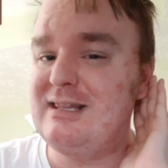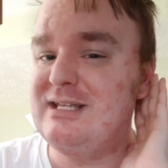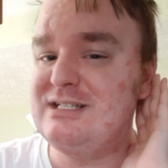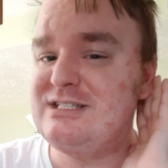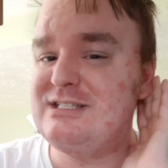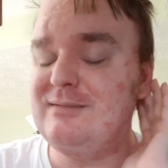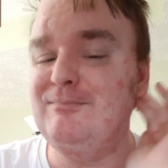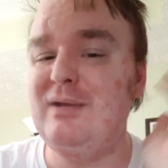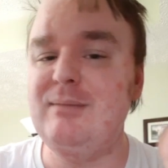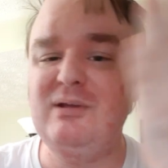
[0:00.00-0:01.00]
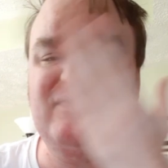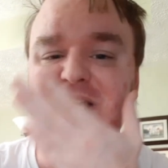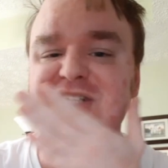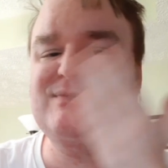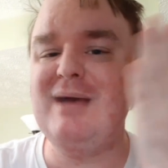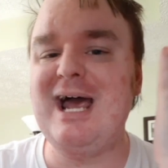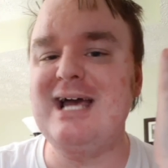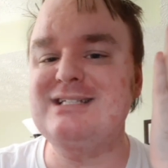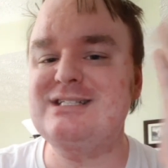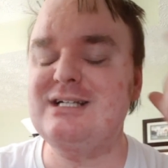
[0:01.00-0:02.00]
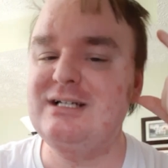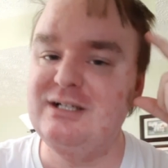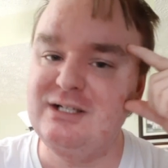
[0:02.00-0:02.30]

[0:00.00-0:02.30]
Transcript: this baby face mask,